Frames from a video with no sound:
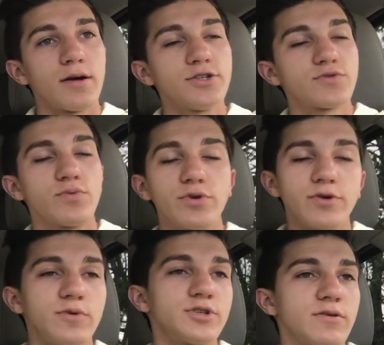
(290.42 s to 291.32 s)
I just
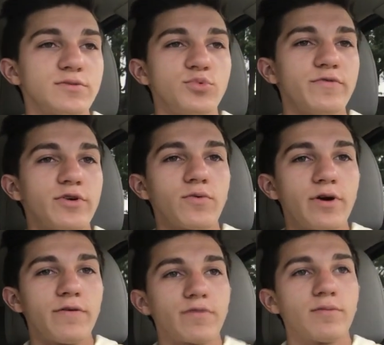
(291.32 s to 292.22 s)
really wish I was moving
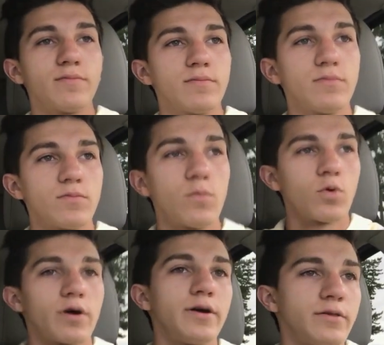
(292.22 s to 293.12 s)
away from
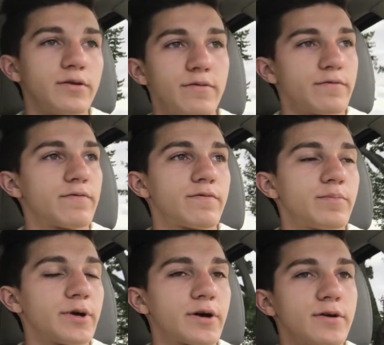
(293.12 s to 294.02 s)
where I live,
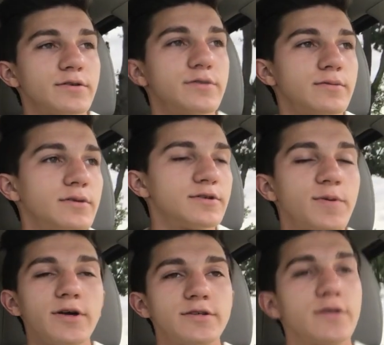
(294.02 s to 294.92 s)
because this
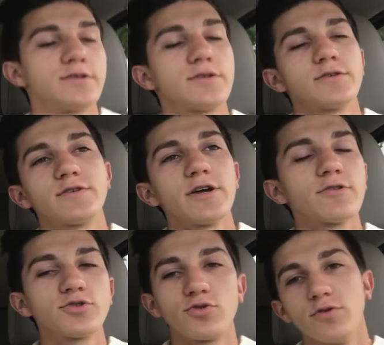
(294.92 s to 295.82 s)
place is,
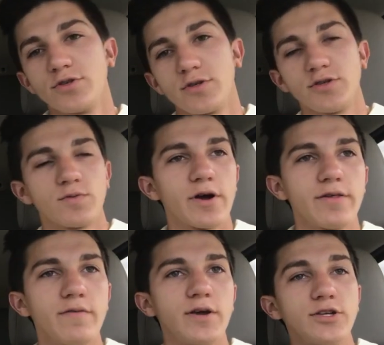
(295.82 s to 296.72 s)
Singler Shores is where
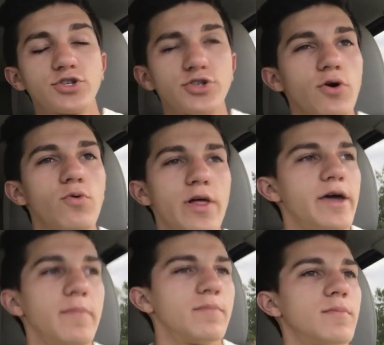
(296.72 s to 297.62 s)
I live. It's so
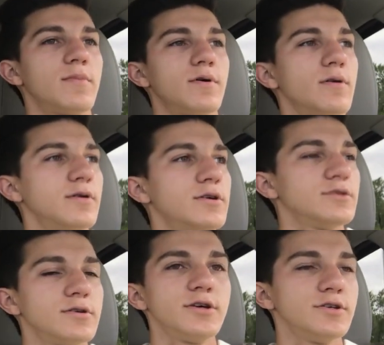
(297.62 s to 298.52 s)
lame.
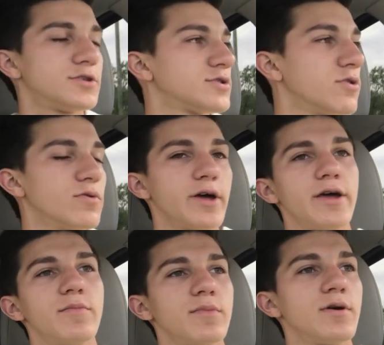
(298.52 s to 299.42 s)
It is so
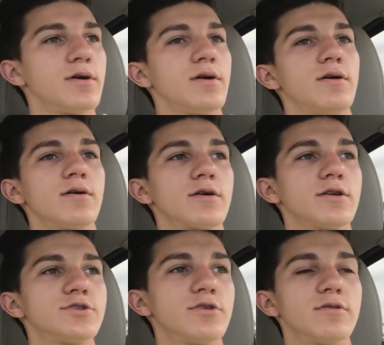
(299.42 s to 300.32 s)
lame. I'm
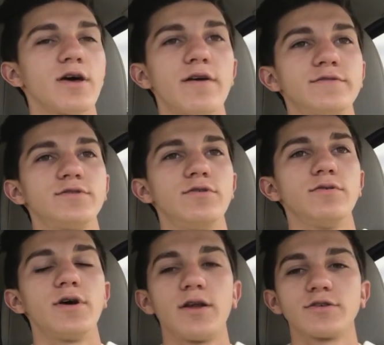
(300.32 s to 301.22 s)
gonna turn left,
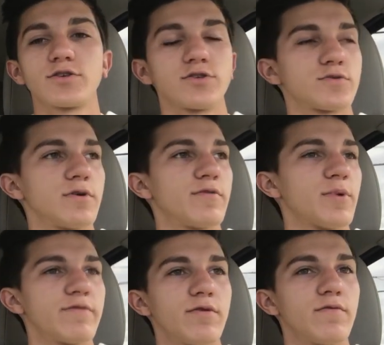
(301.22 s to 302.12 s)
dude, and I swear if
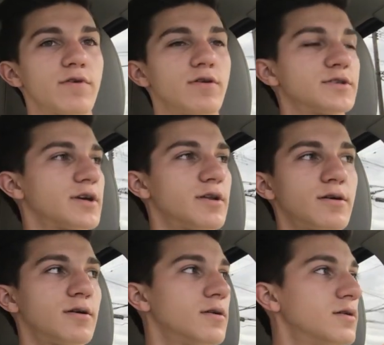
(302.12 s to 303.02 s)
my phone falls again,
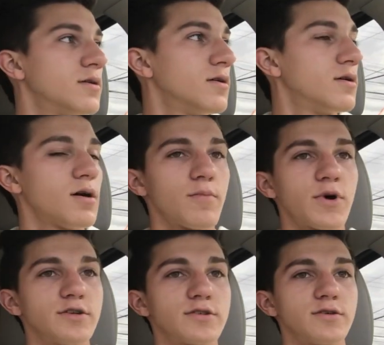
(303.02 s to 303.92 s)
I'm
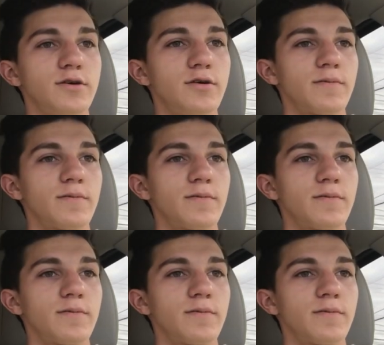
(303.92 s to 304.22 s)
honestly